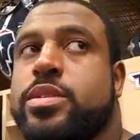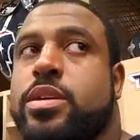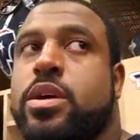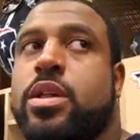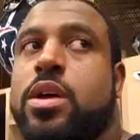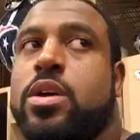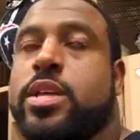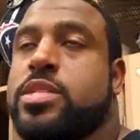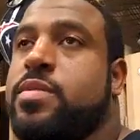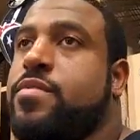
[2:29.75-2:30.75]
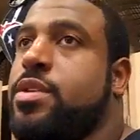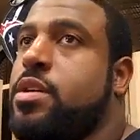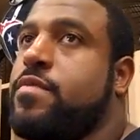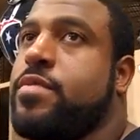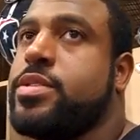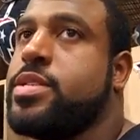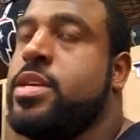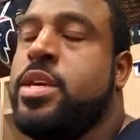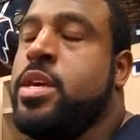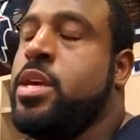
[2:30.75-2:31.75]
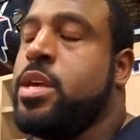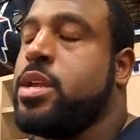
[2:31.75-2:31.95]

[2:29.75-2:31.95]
All I can speak for the offense.